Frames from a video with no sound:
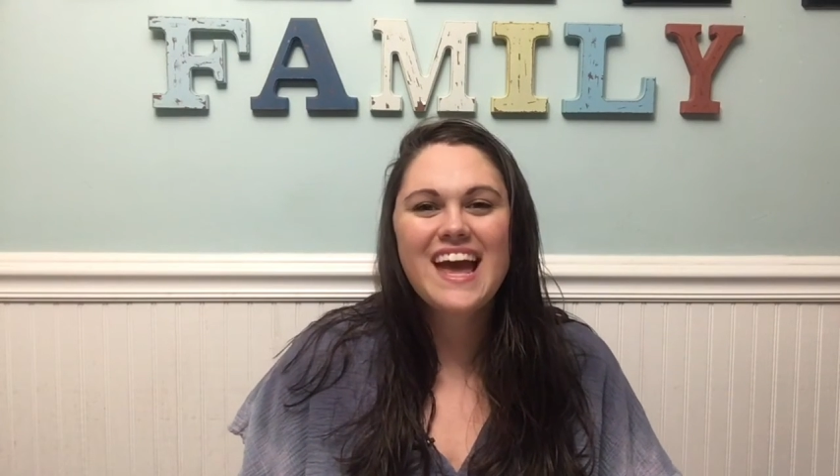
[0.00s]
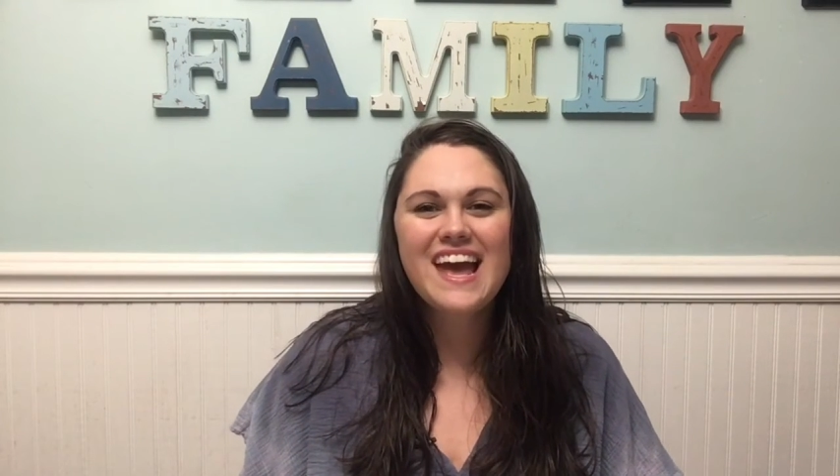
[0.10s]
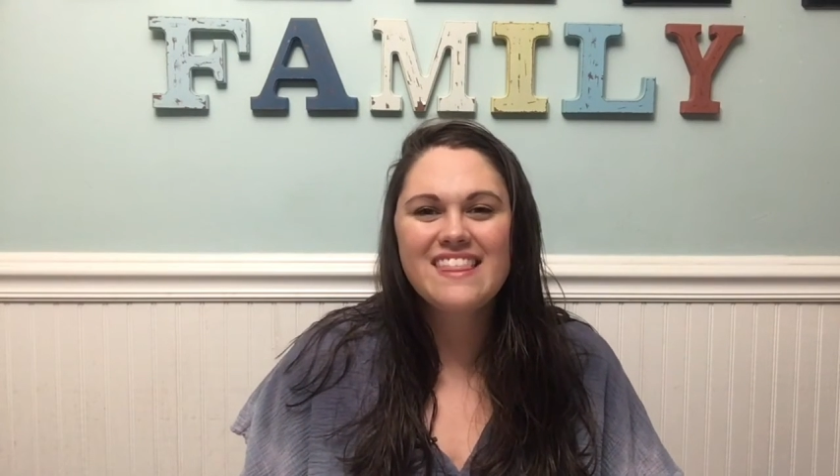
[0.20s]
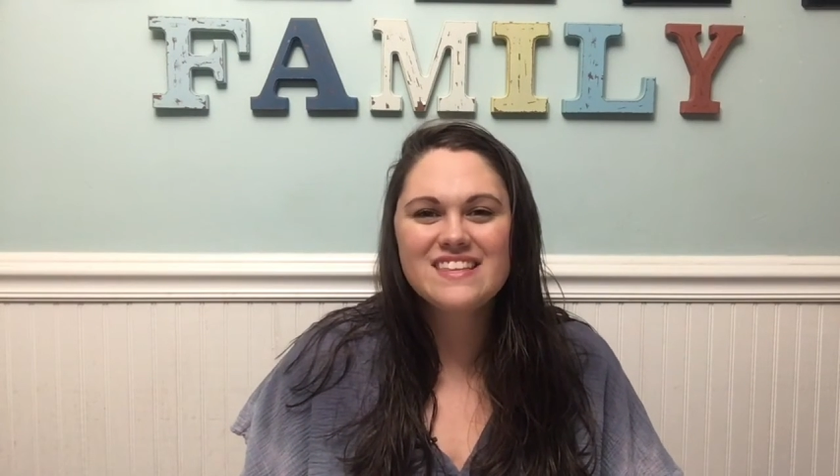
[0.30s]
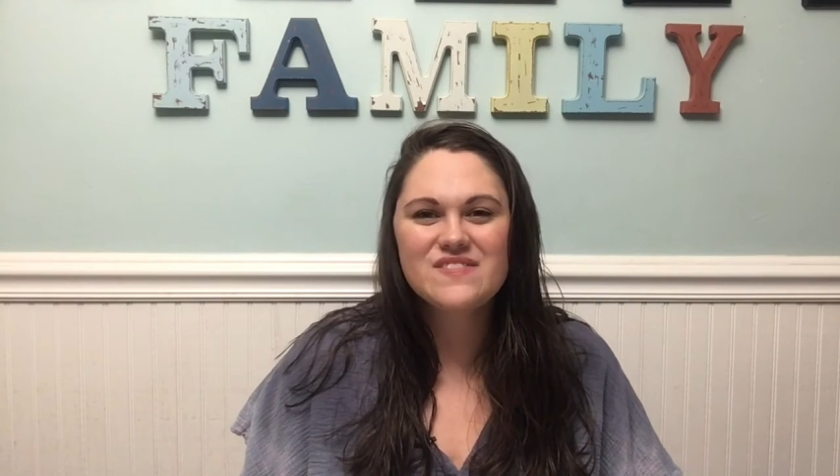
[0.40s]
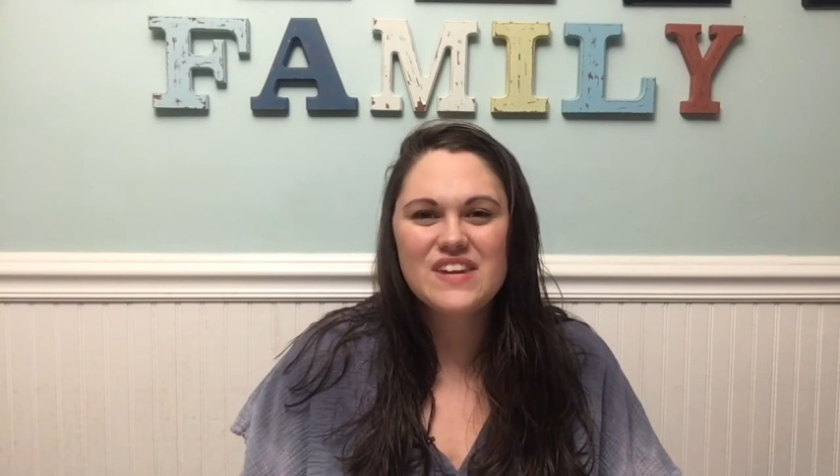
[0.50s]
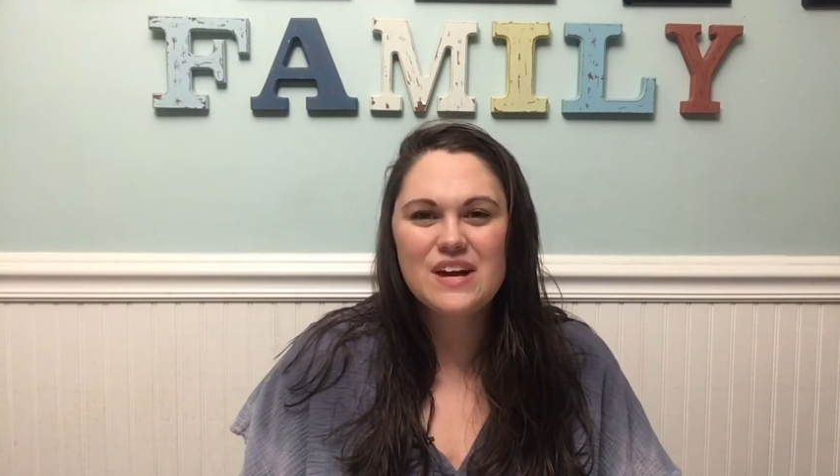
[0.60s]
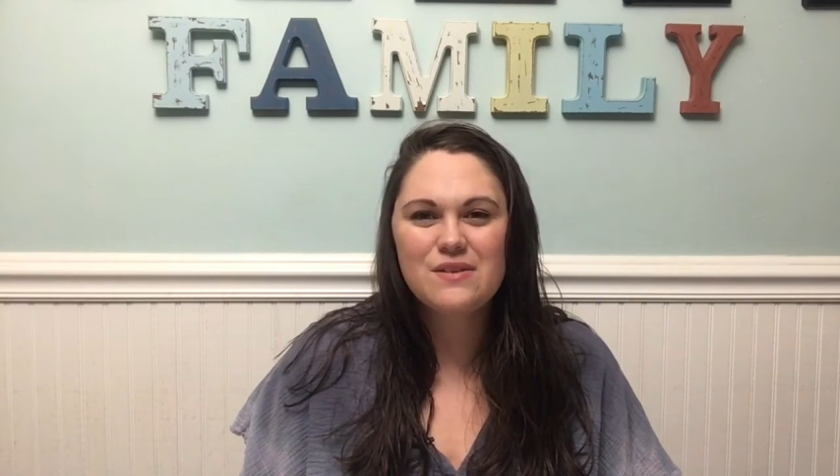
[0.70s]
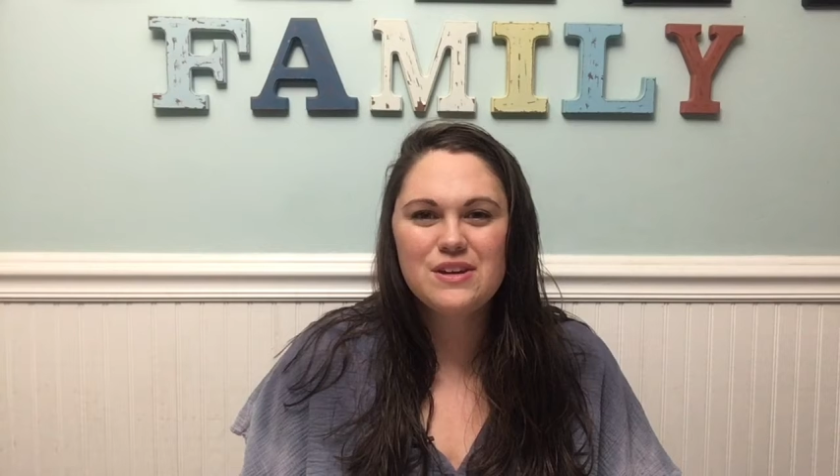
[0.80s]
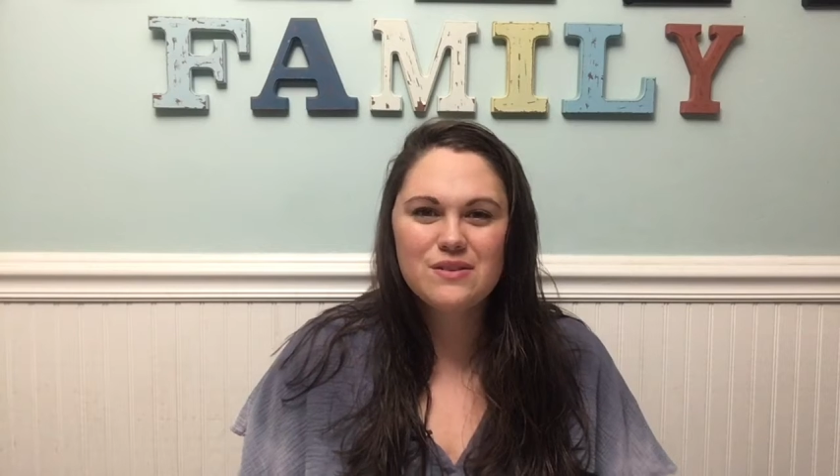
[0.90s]
In this video,
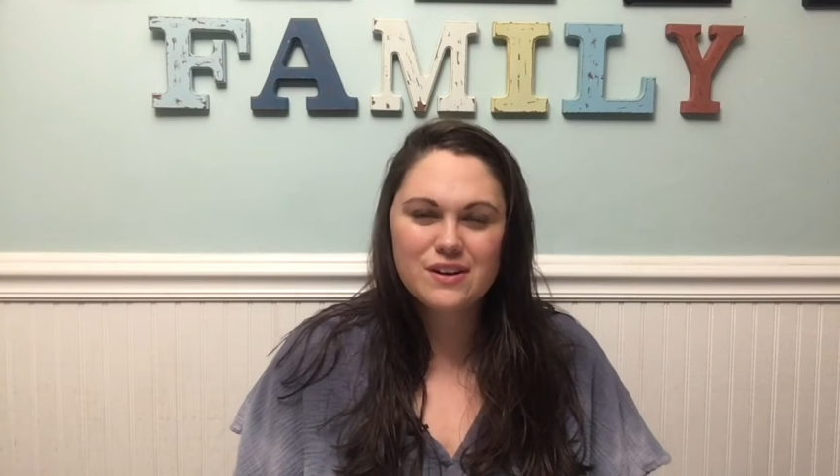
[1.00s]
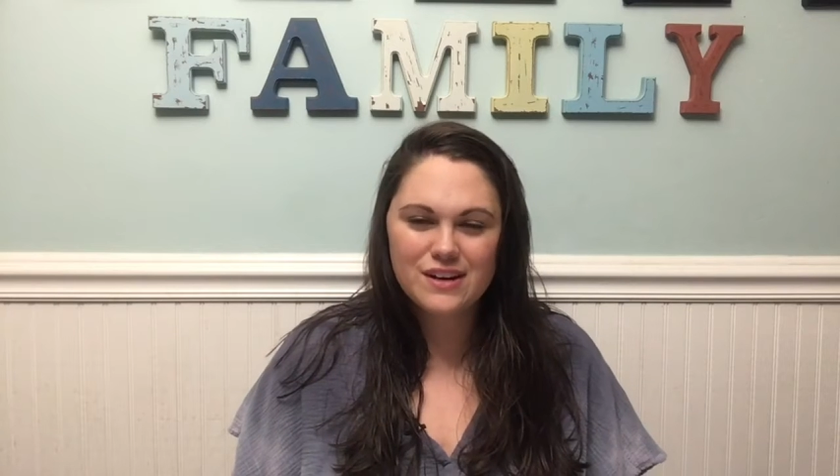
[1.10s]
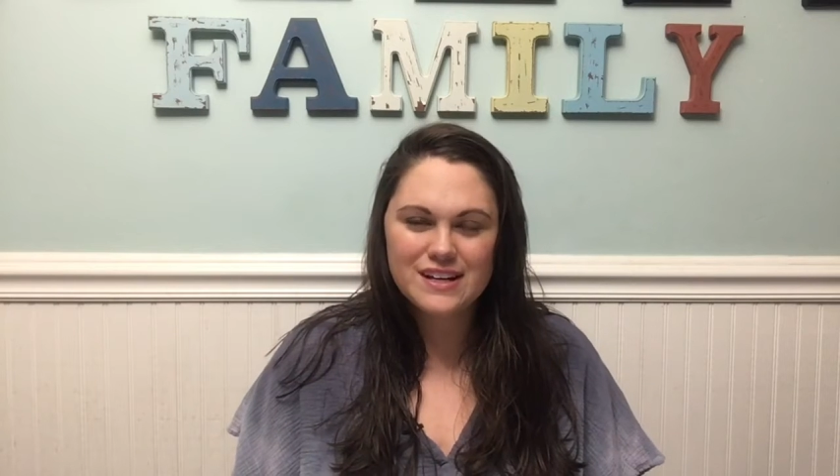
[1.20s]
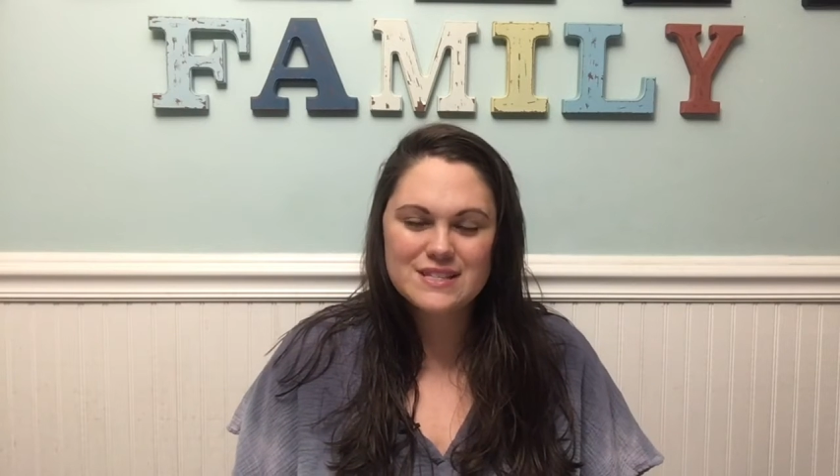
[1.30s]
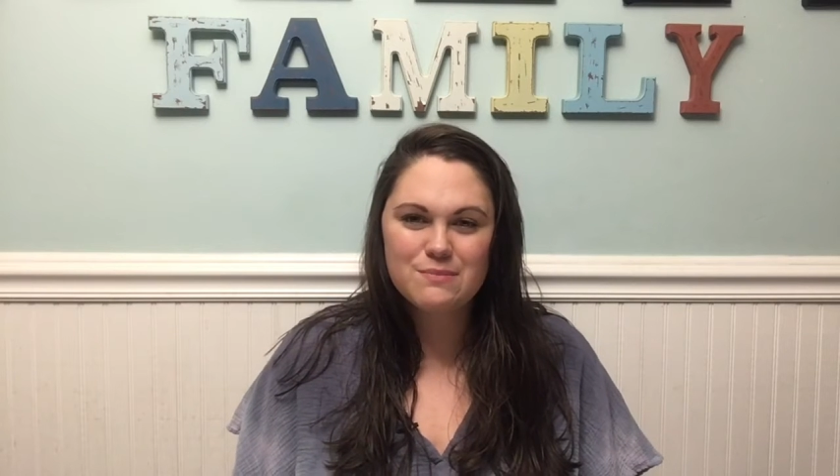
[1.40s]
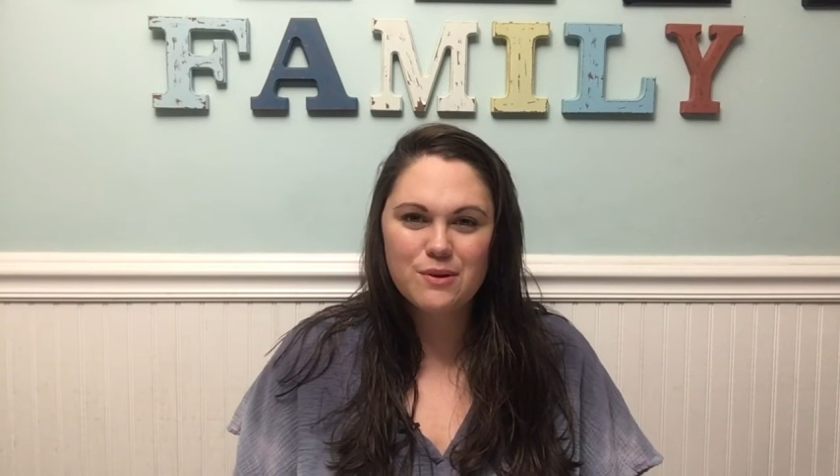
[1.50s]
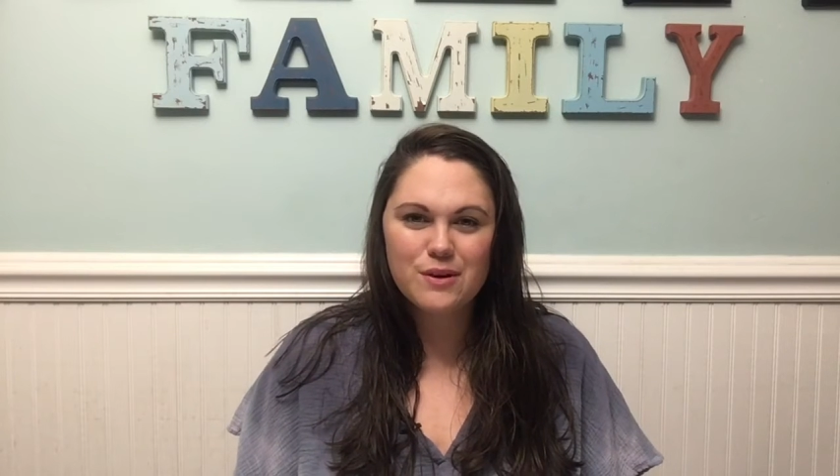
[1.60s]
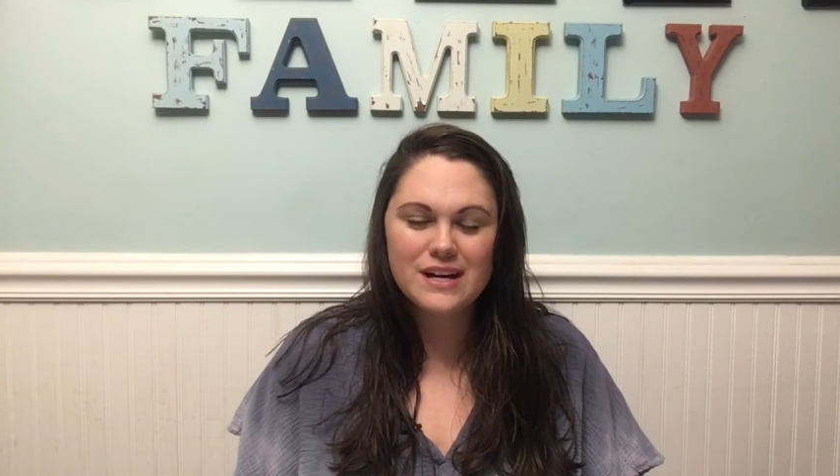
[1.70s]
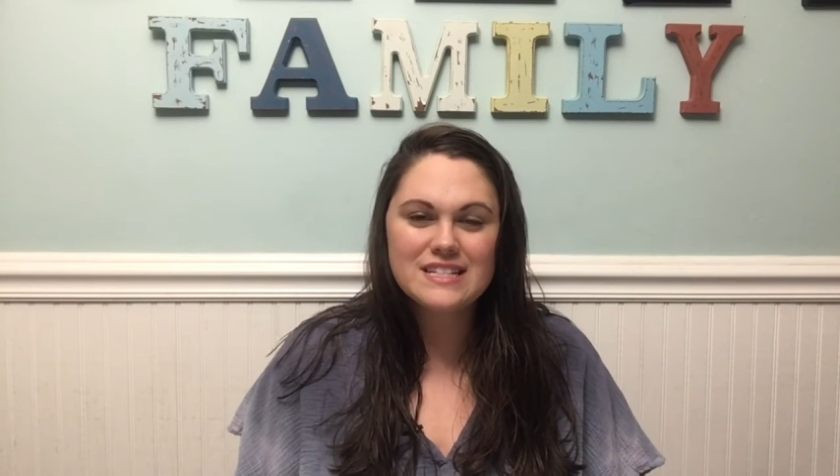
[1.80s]
you are going to explore